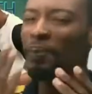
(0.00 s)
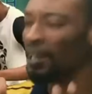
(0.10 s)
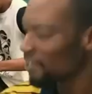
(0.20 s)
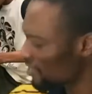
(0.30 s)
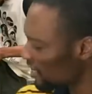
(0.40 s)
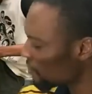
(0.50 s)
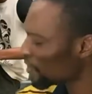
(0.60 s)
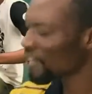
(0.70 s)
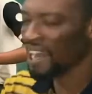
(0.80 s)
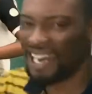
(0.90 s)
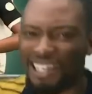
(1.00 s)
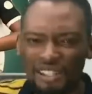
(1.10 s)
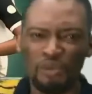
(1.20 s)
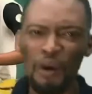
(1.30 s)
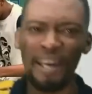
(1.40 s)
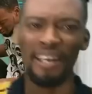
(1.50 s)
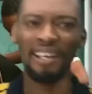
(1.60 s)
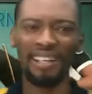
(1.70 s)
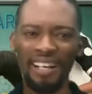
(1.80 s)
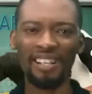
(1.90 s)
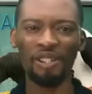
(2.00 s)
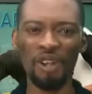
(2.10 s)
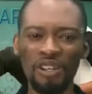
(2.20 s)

you blast JAMB and as well get